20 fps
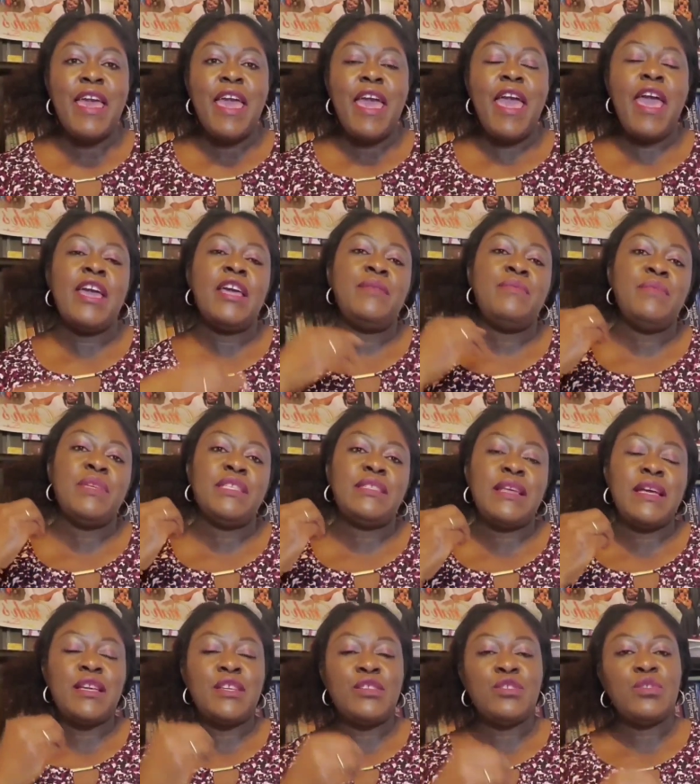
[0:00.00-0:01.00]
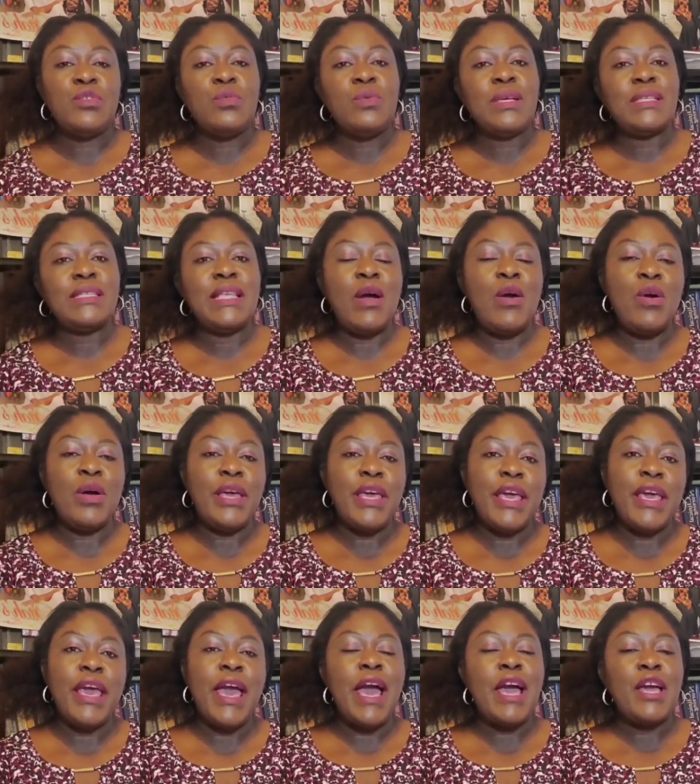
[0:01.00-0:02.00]
And Mr. Izu was like,
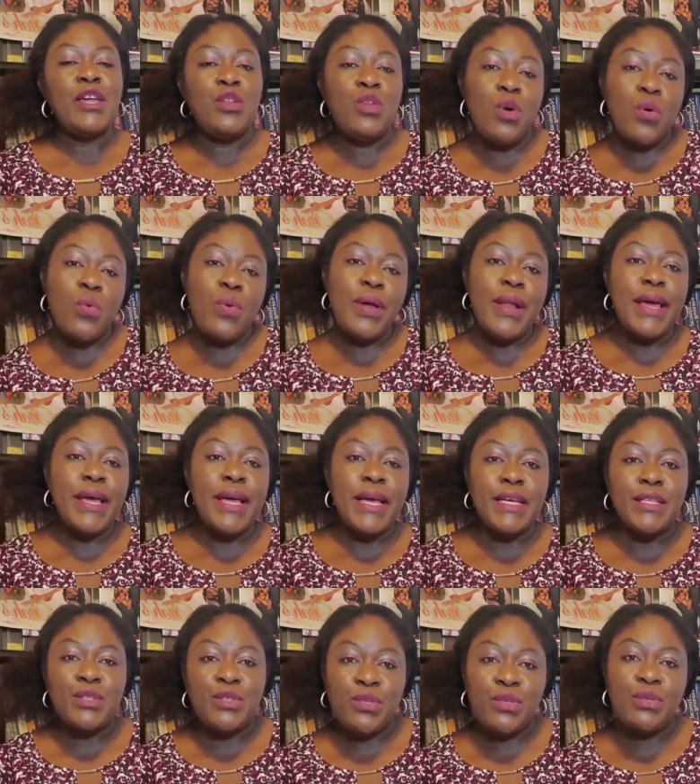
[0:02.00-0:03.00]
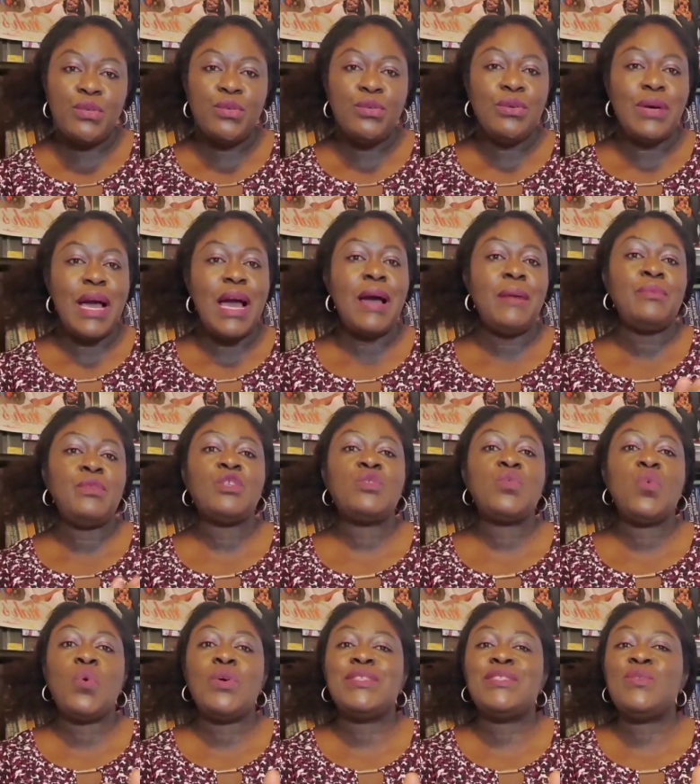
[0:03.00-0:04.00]
okay, I know what I can do. I'm
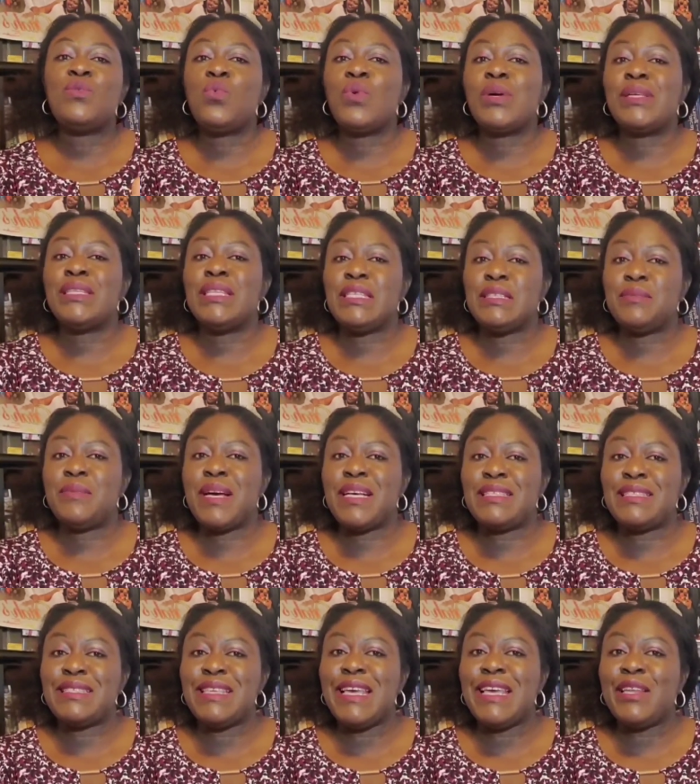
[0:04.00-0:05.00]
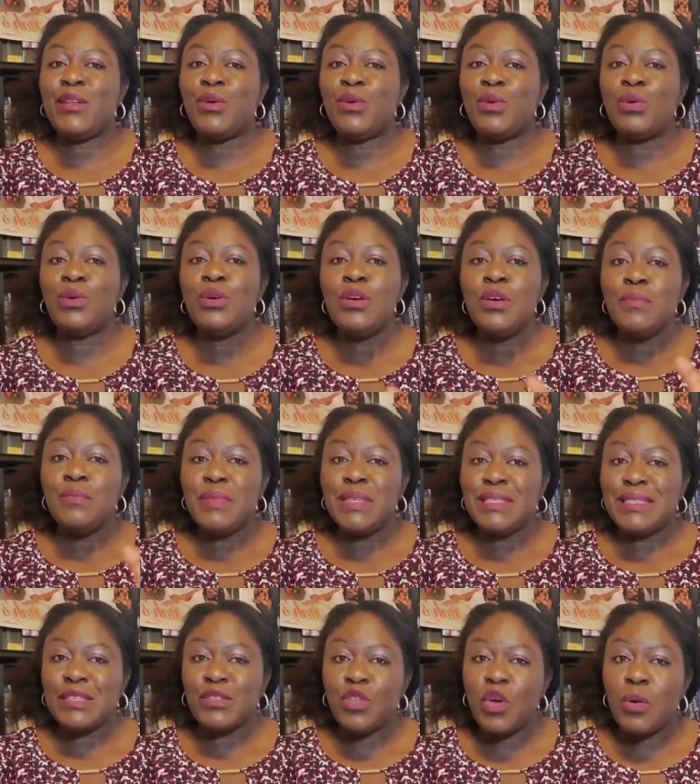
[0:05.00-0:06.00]
just quoting what this man said, or
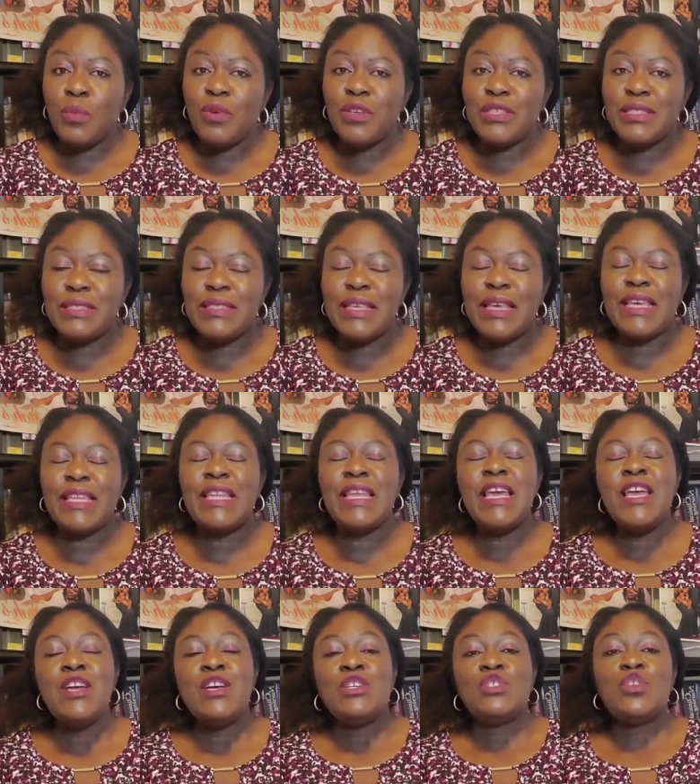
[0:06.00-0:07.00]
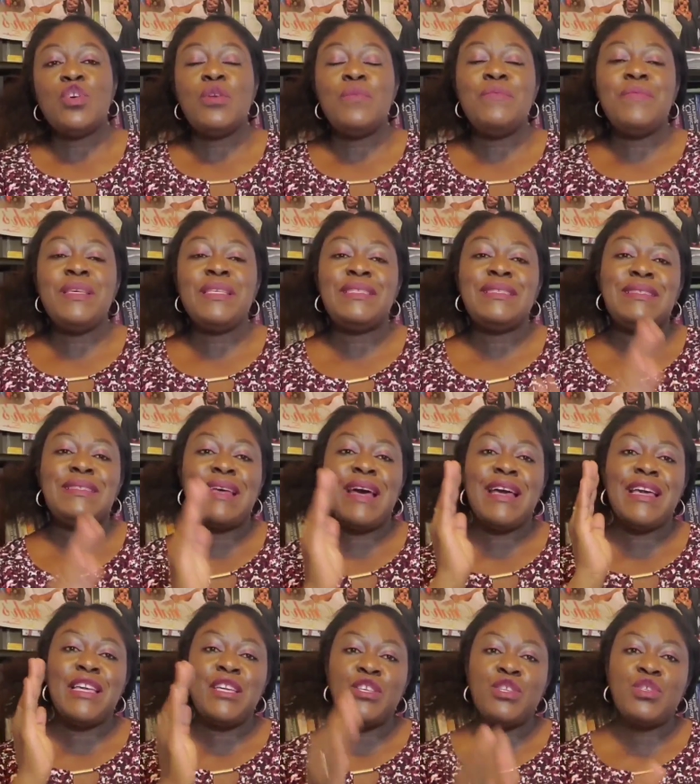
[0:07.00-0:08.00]
Mr. Thomas said. So
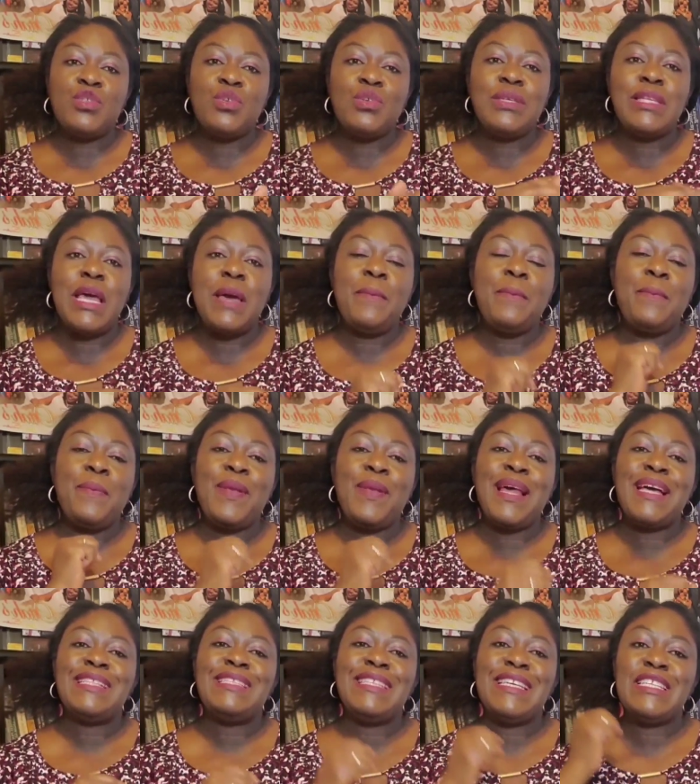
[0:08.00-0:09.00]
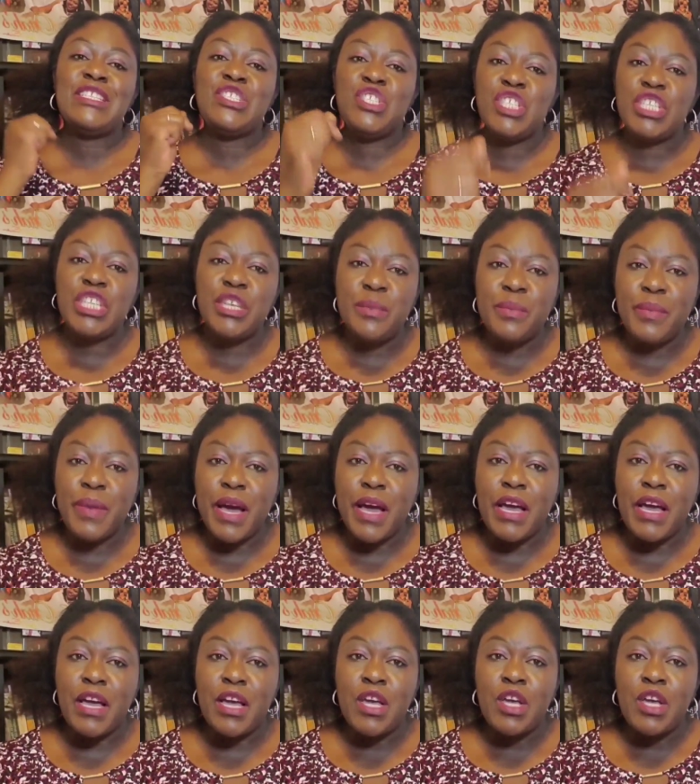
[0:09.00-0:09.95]
Mr. Izu then planted Chidinma